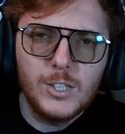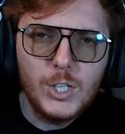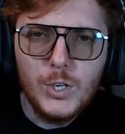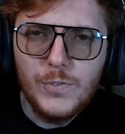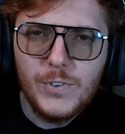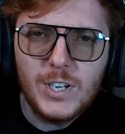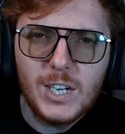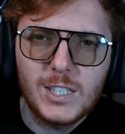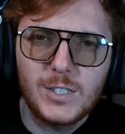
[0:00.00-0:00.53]
I don't know
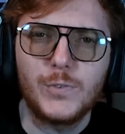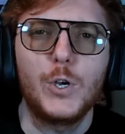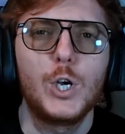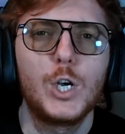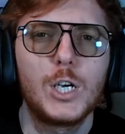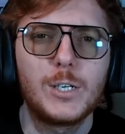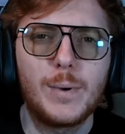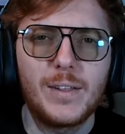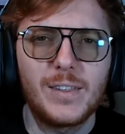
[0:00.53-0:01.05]
if you guys have
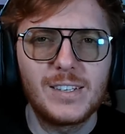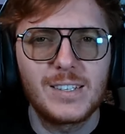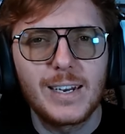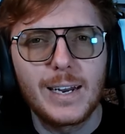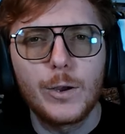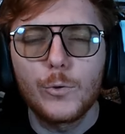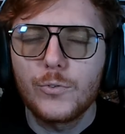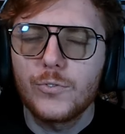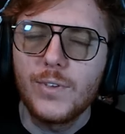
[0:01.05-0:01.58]
heard about this
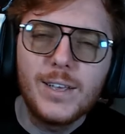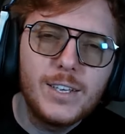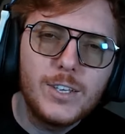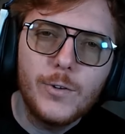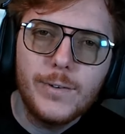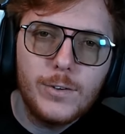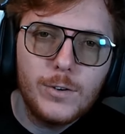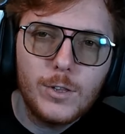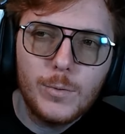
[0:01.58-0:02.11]
little thing
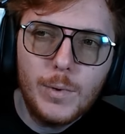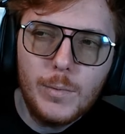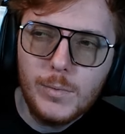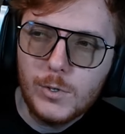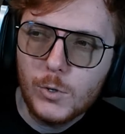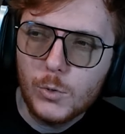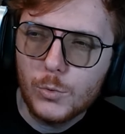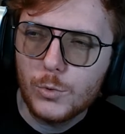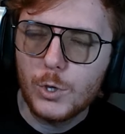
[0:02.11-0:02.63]
going on at the
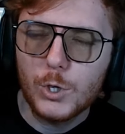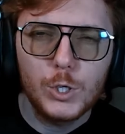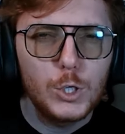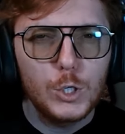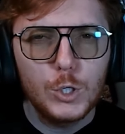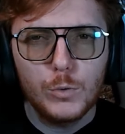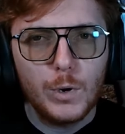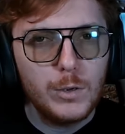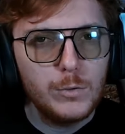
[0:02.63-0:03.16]
moment called the
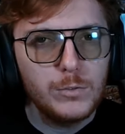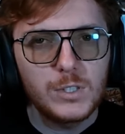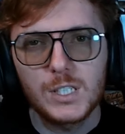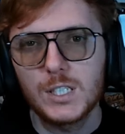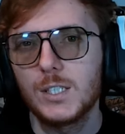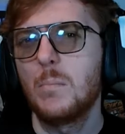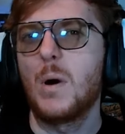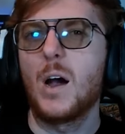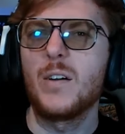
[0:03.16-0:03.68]

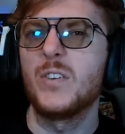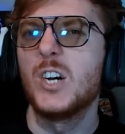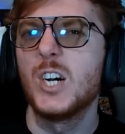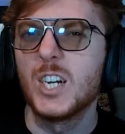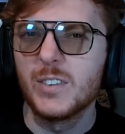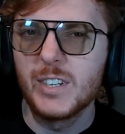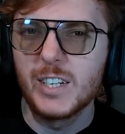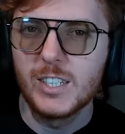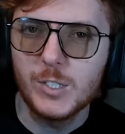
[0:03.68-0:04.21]
Euros. Might have
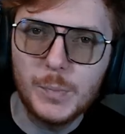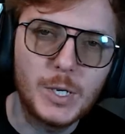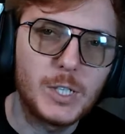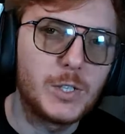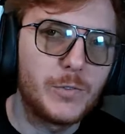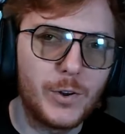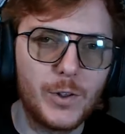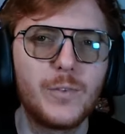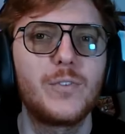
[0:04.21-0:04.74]
heard of it,
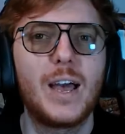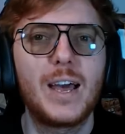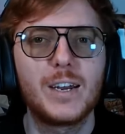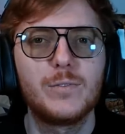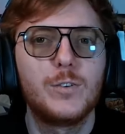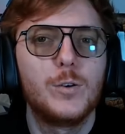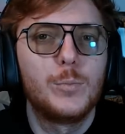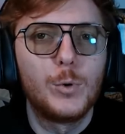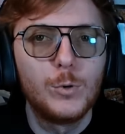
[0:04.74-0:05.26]
especially if you're a fan
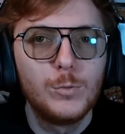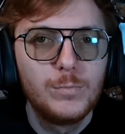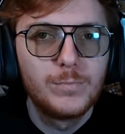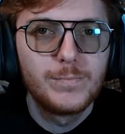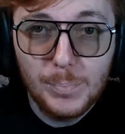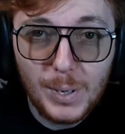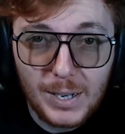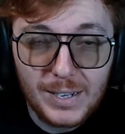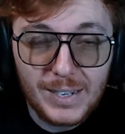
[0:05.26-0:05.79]
of football.
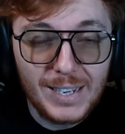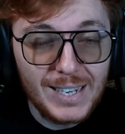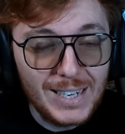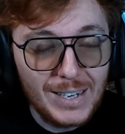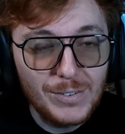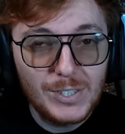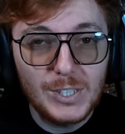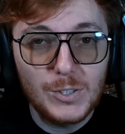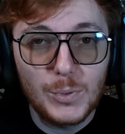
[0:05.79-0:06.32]
But in
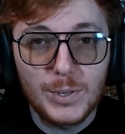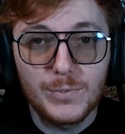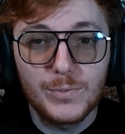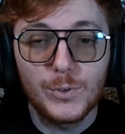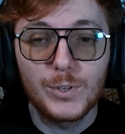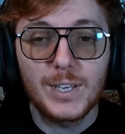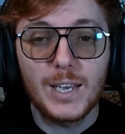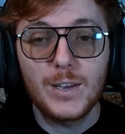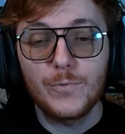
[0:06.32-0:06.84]

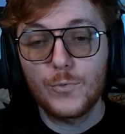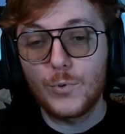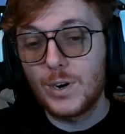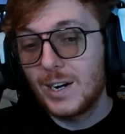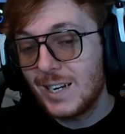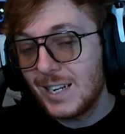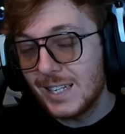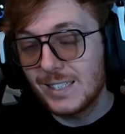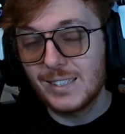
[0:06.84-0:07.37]
FC24, they've
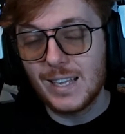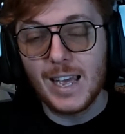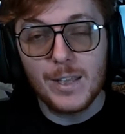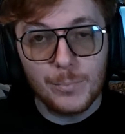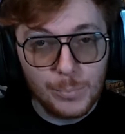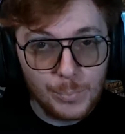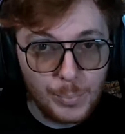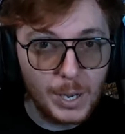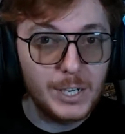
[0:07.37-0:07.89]
released a
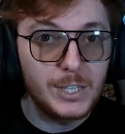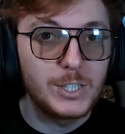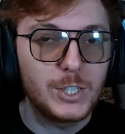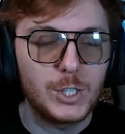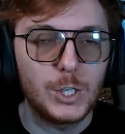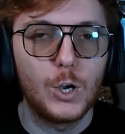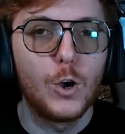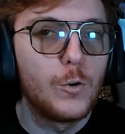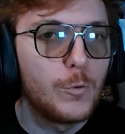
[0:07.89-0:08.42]

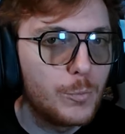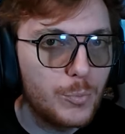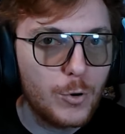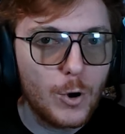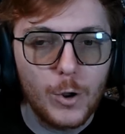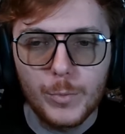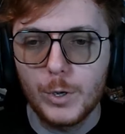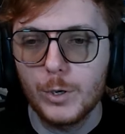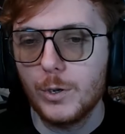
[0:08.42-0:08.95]
bunch of
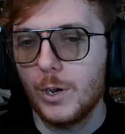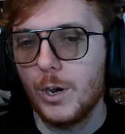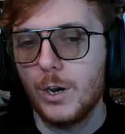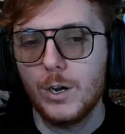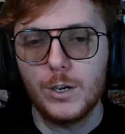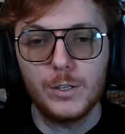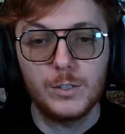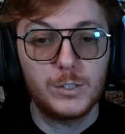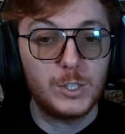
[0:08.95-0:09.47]
promo
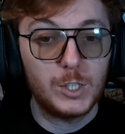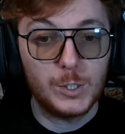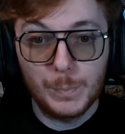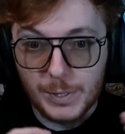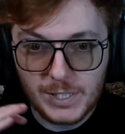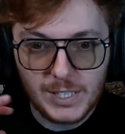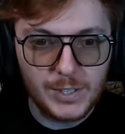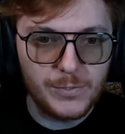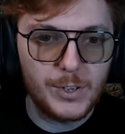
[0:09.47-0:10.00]
cards,
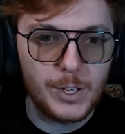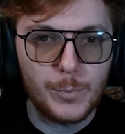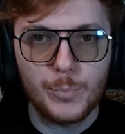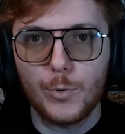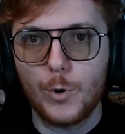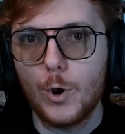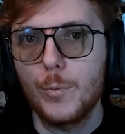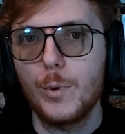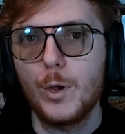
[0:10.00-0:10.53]
specific
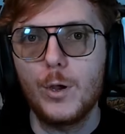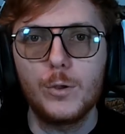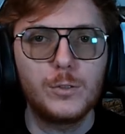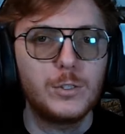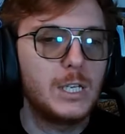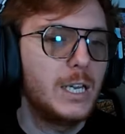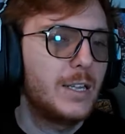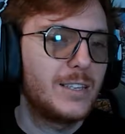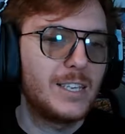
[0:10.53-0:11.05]

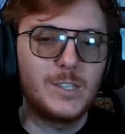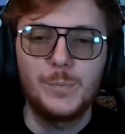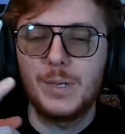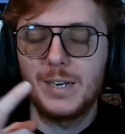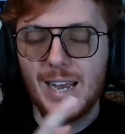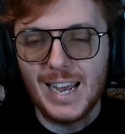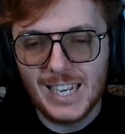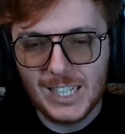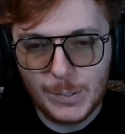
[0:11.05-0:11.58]
promos. There's
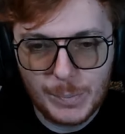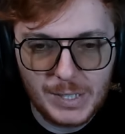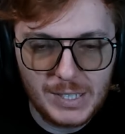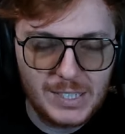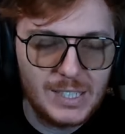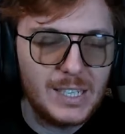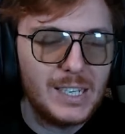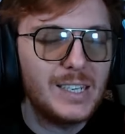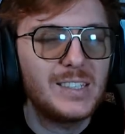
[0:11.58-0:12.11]
been
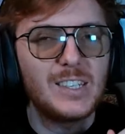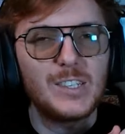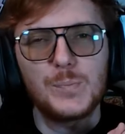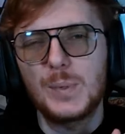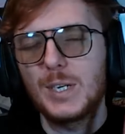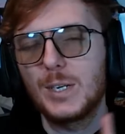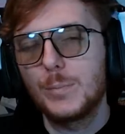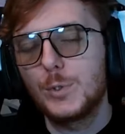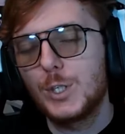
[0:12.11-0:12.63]
SBCs, there's
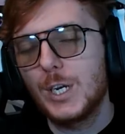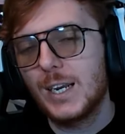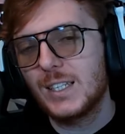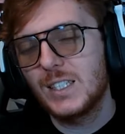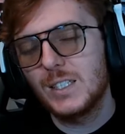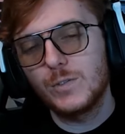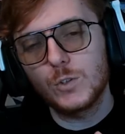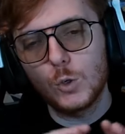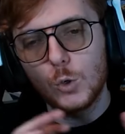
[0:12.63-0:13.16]
been
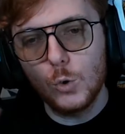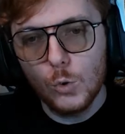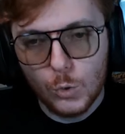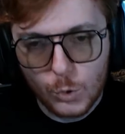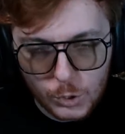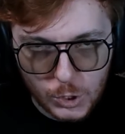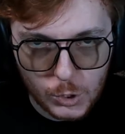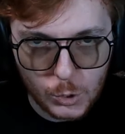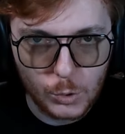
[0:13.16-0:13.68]
objectives,
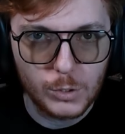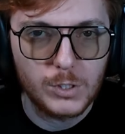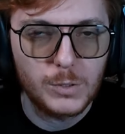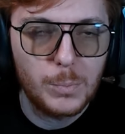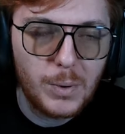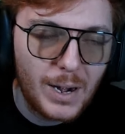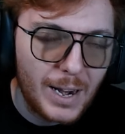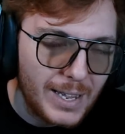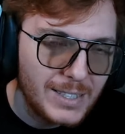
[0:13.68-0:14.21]
all sorts,
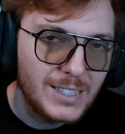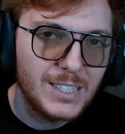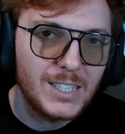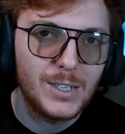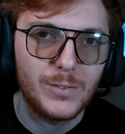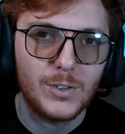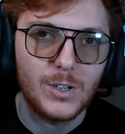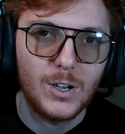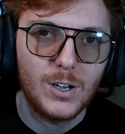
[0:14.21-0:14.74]
plenty
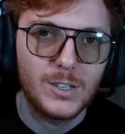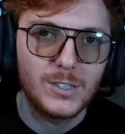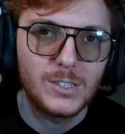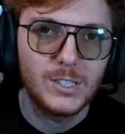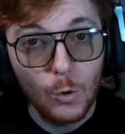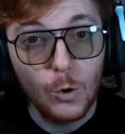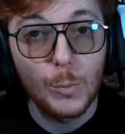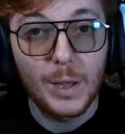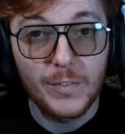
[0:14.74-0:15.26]
of cards,
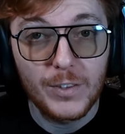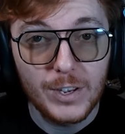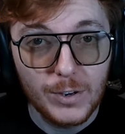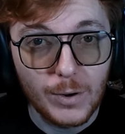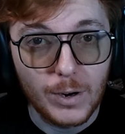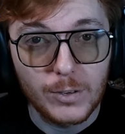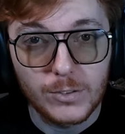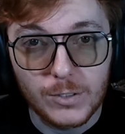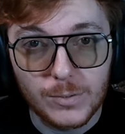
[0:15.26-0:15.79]
all about the
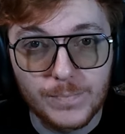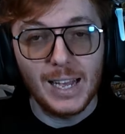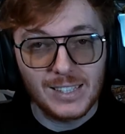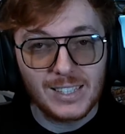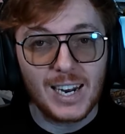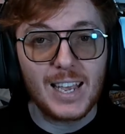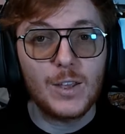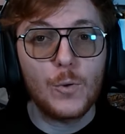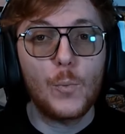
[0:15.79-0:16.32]
Euros. And
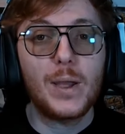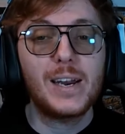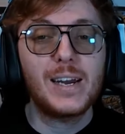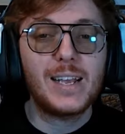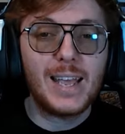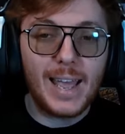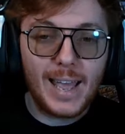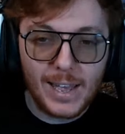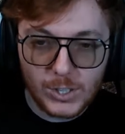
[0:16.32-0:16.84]
today, we're going to
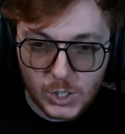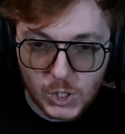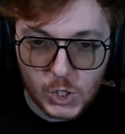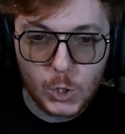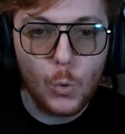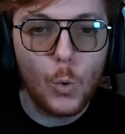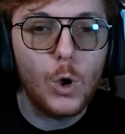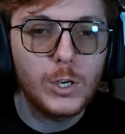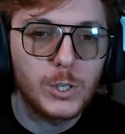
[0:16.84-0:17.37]
get a
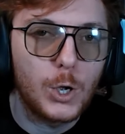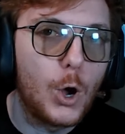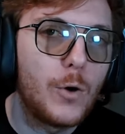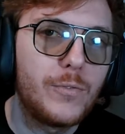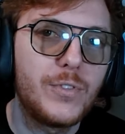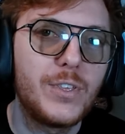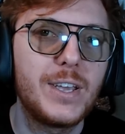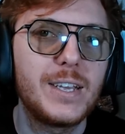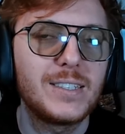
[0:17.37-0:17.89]
squad
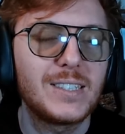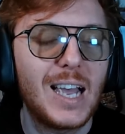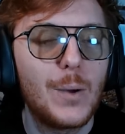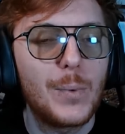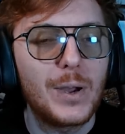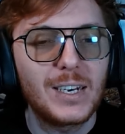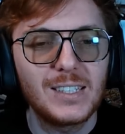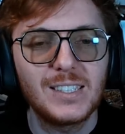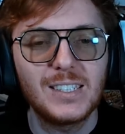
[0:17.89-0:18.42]
of these, and
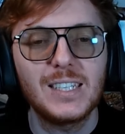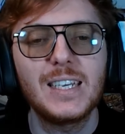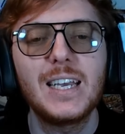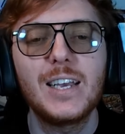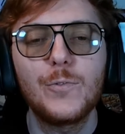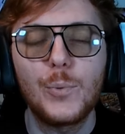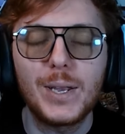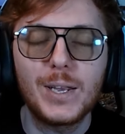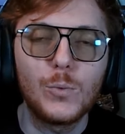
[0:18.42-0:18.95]
we're going to see
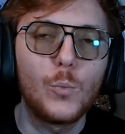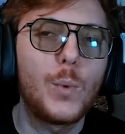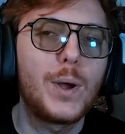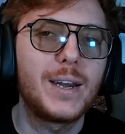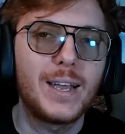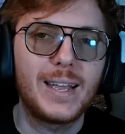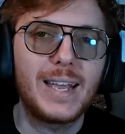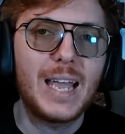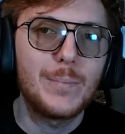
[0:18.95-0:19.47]
if we can
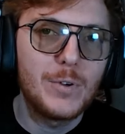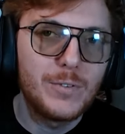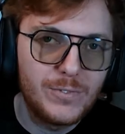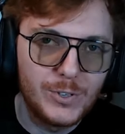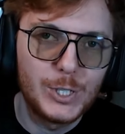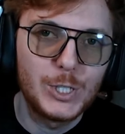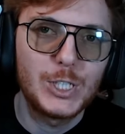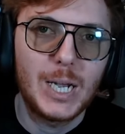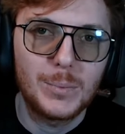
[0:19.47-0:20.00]
win a game of
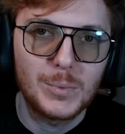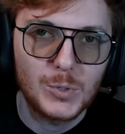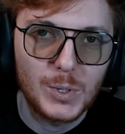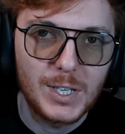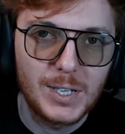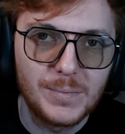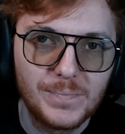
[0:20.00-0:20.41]
FUT Champs with it.